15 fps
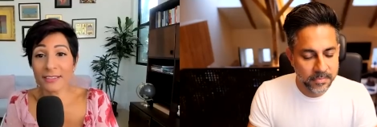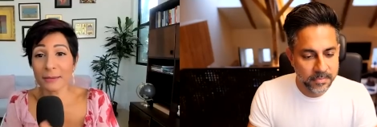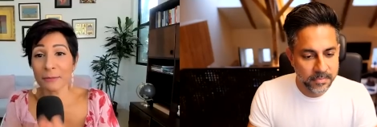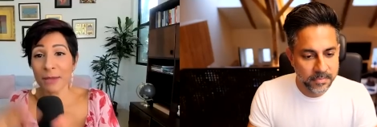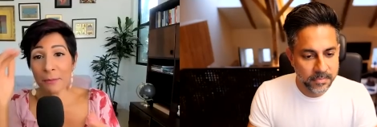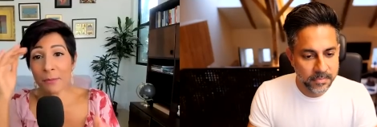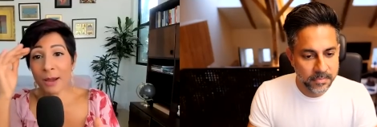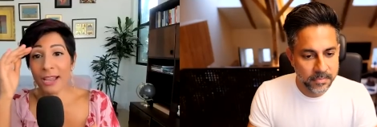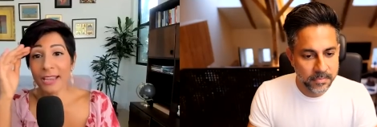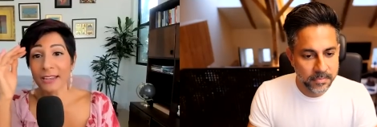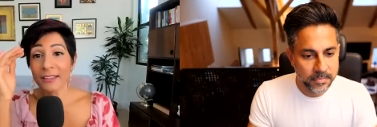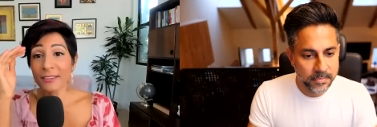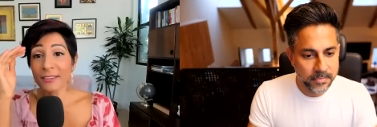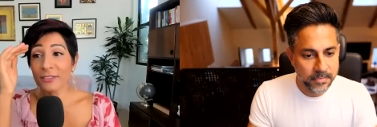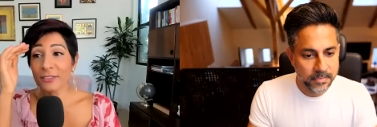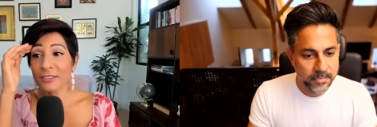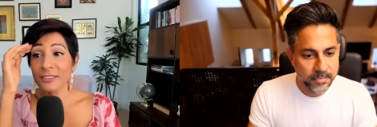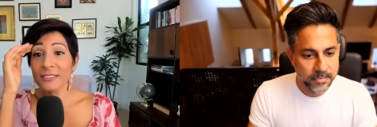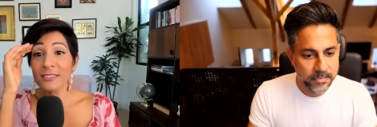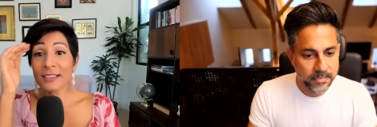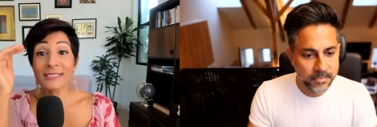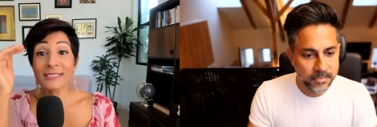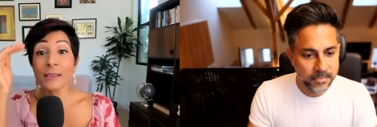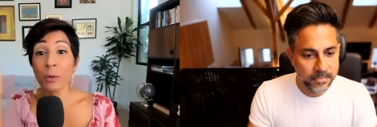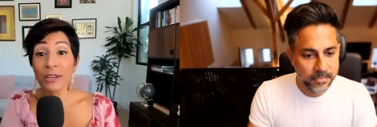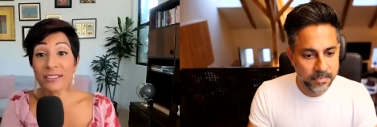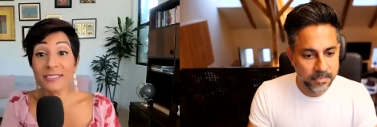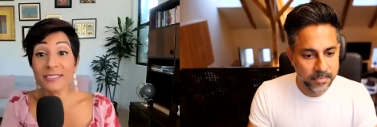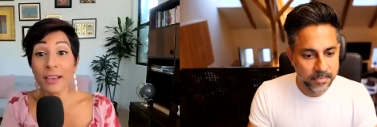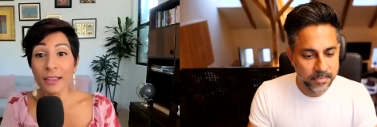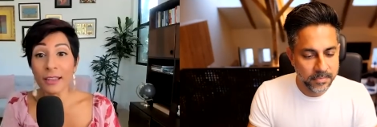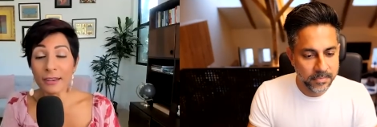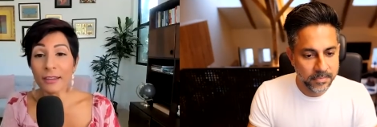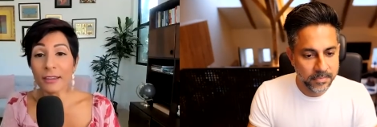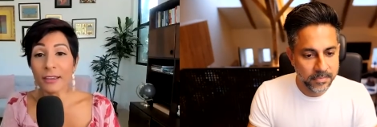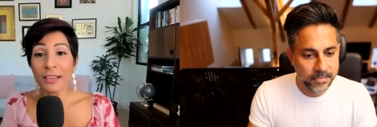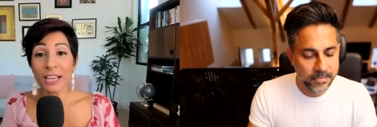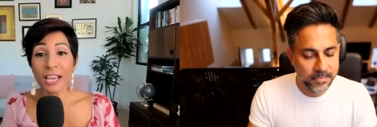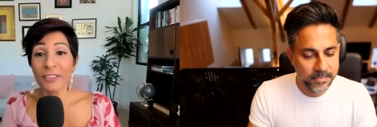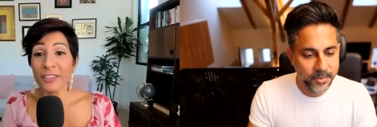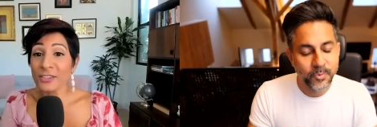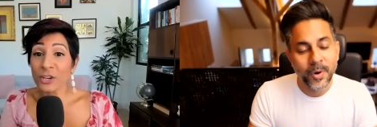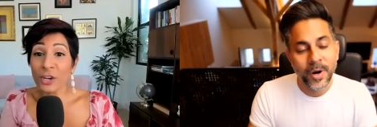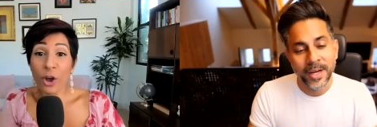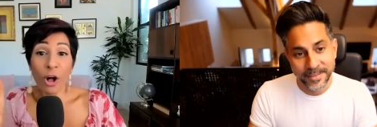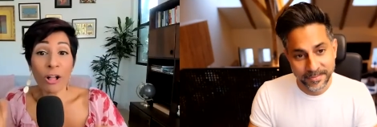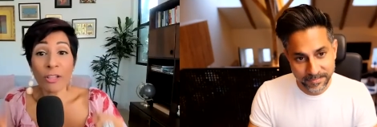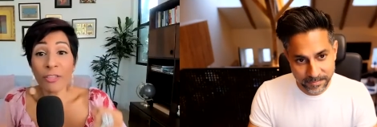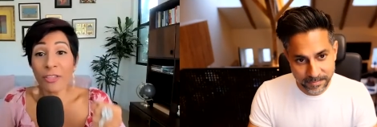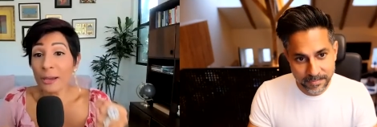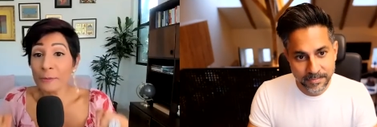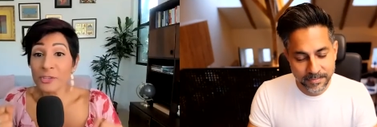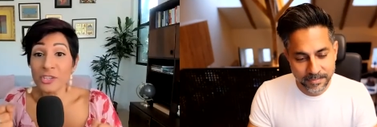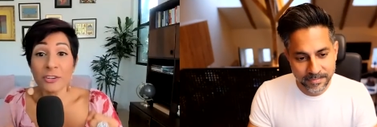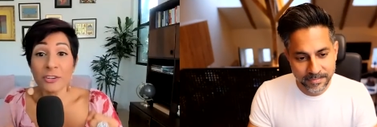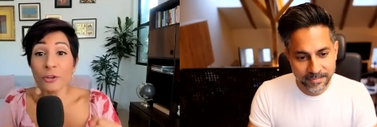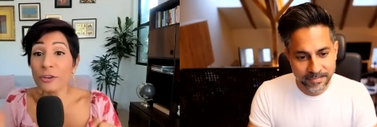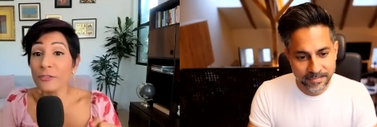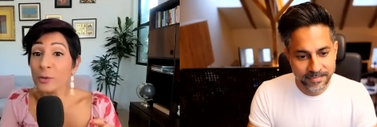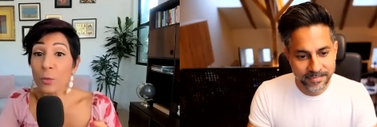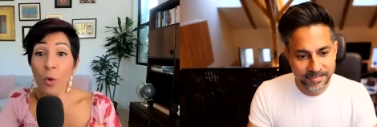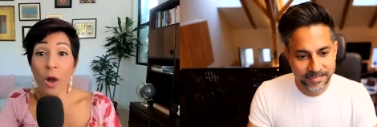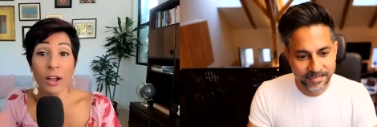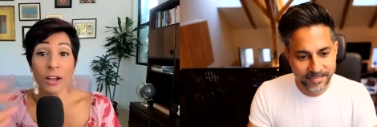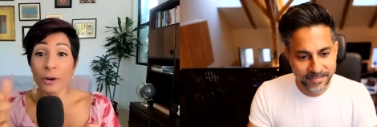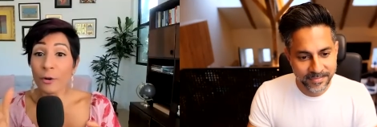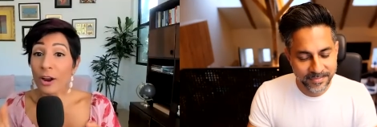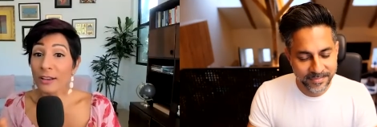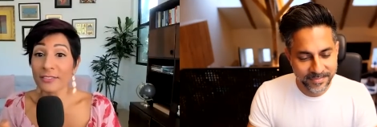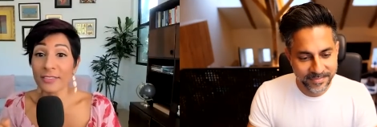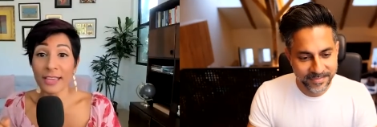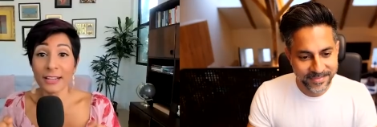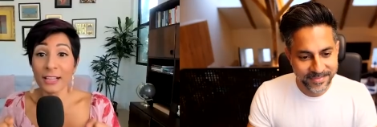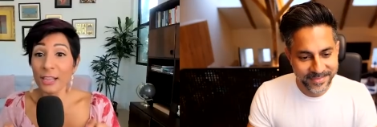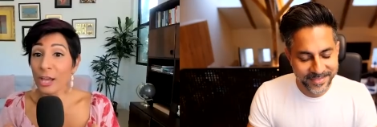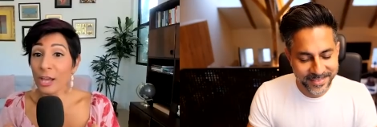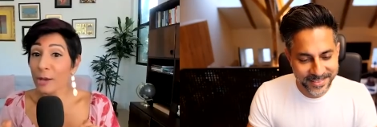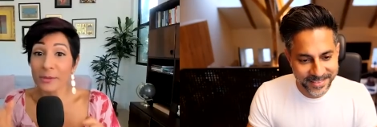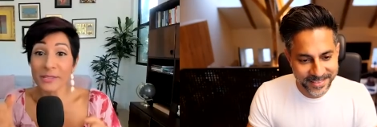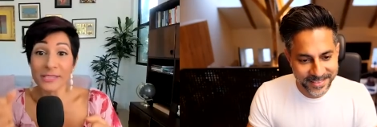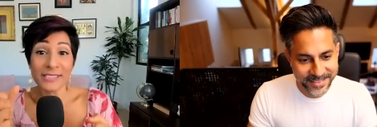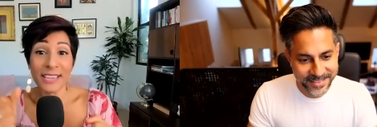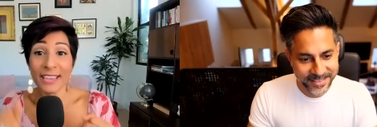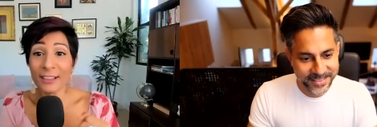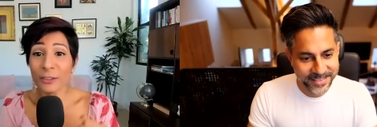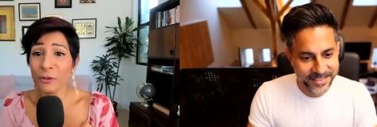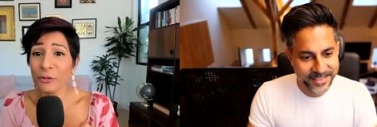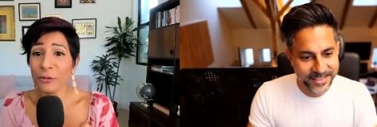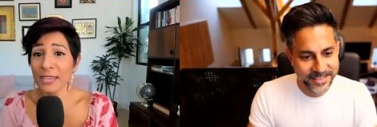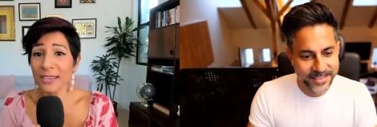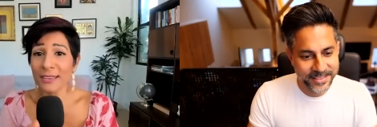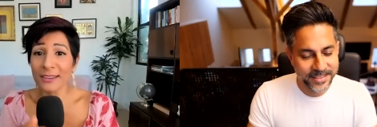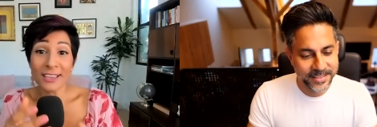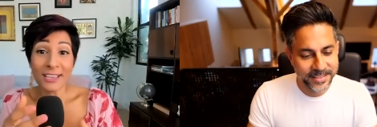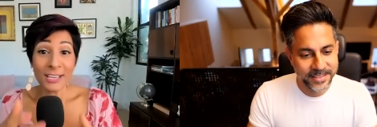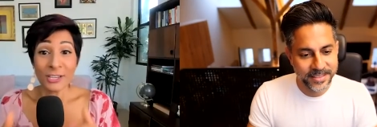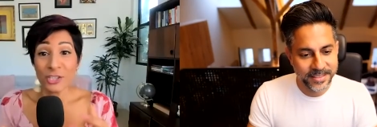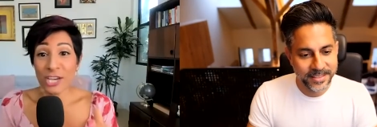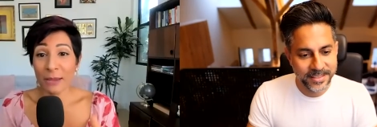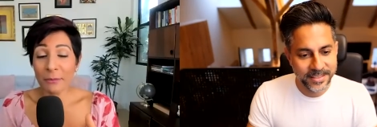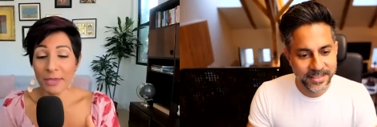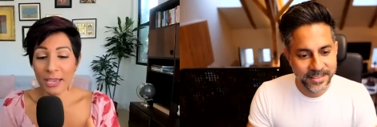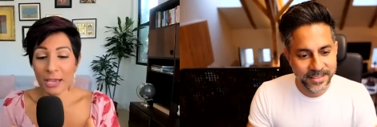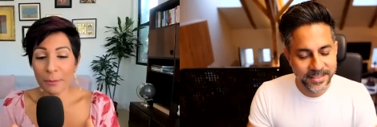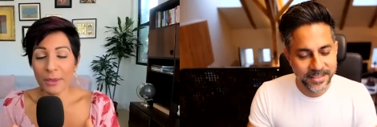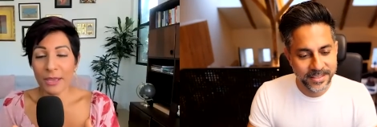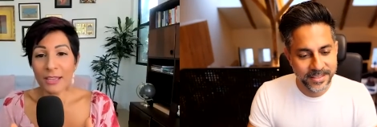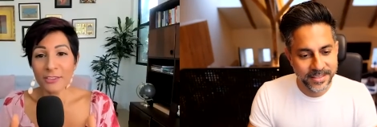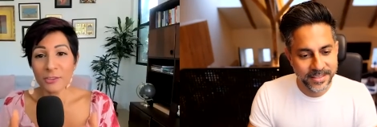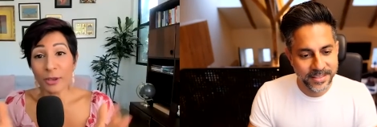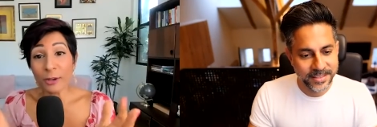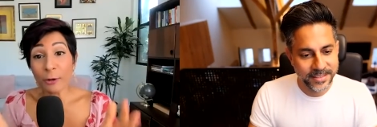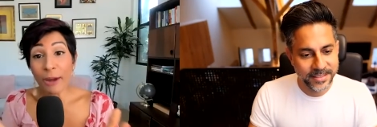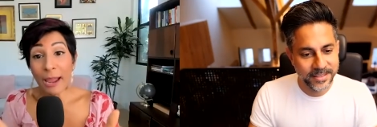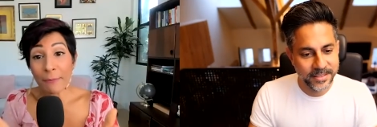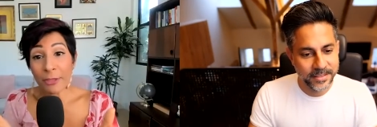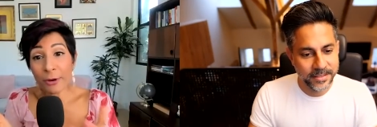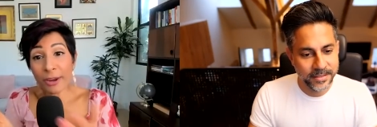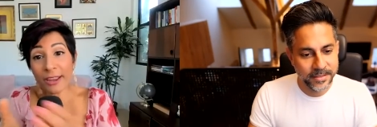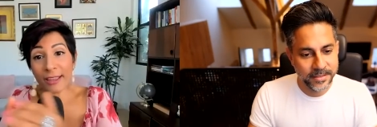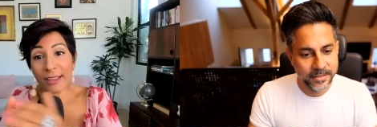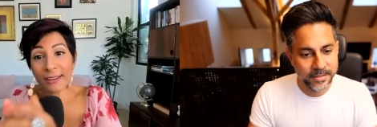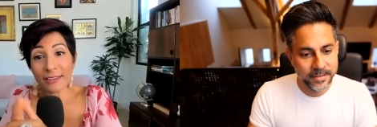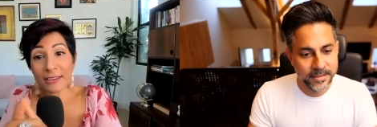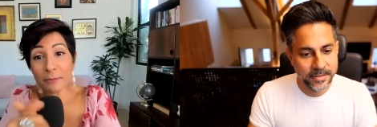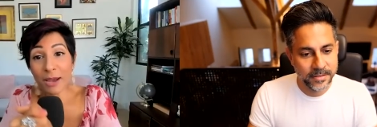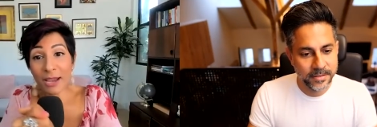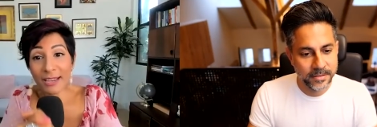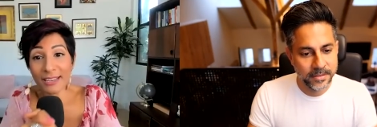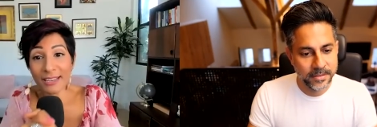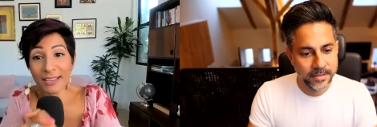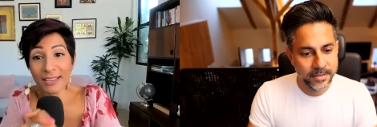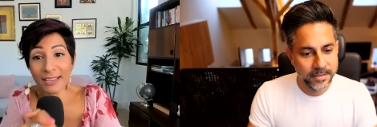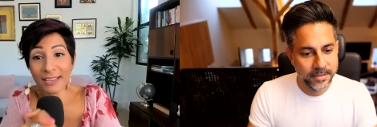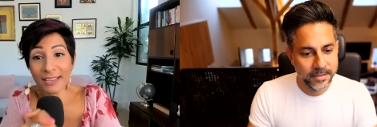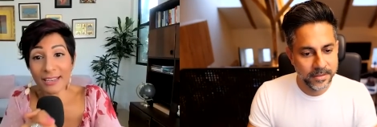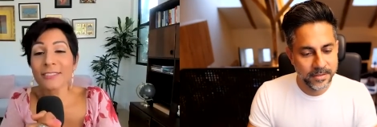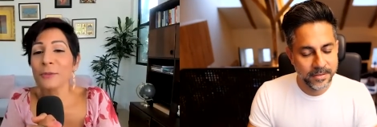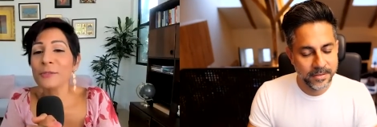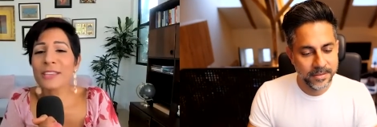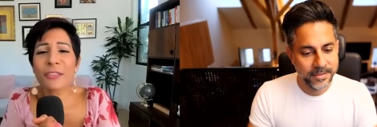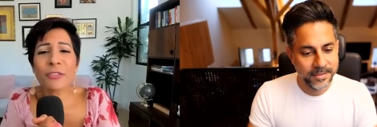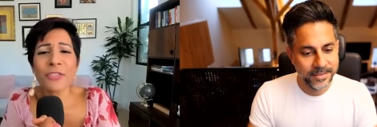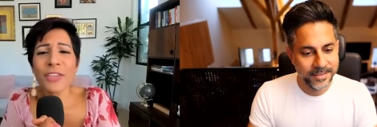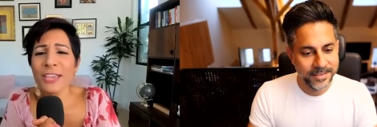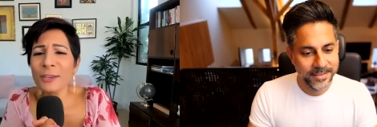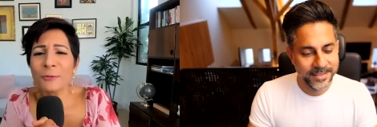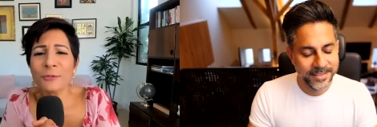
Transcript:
Speaker 1: in my mind, this is like someone's son. And they took all the gumption and nerve to walk across that club and say hello to me and chat me up. So I'd grab their hand in mine like this. And I would say, thank